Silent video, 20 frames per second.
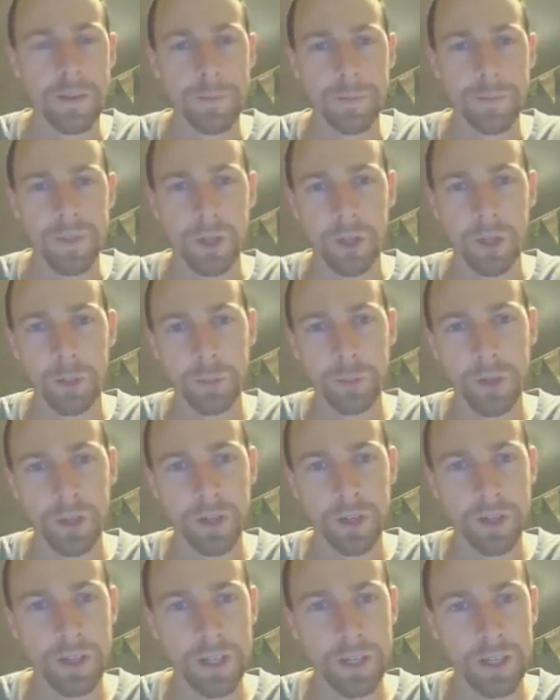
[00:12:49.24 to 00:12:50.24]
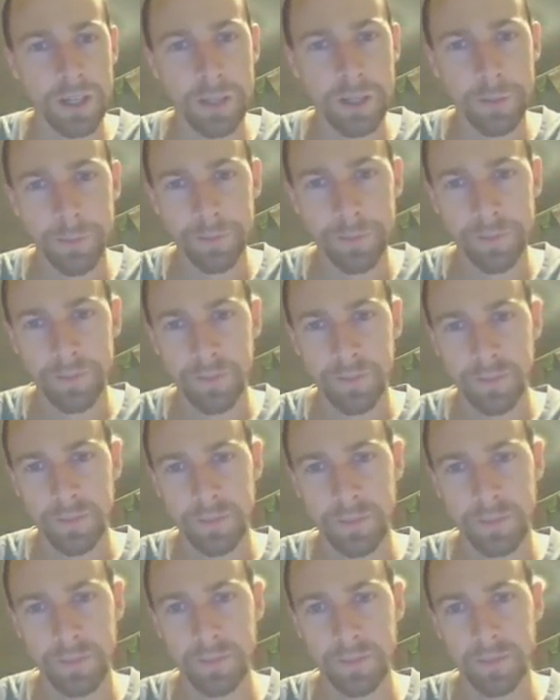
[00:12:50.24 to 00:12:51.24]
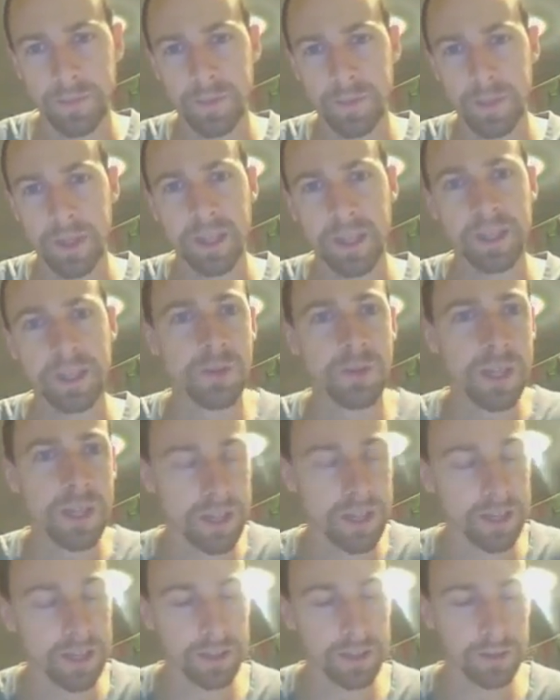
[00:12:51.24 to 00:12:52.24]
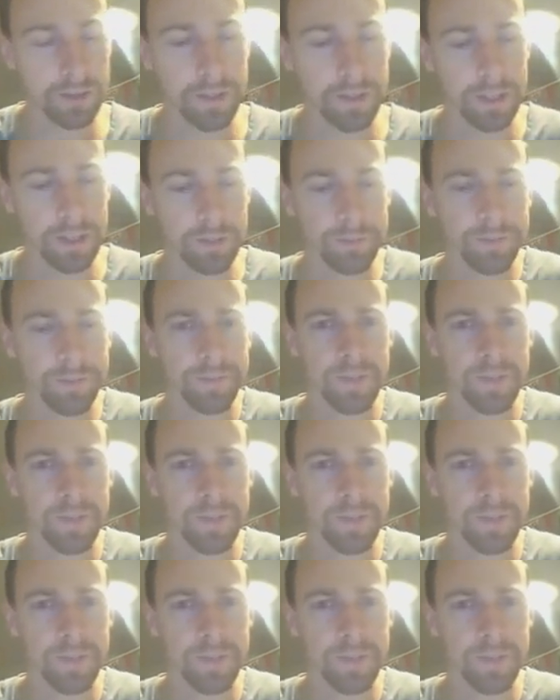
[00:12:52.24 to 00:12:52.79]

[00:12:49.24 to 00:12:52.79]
So I'm going to put it in here. I can read that, that's fine.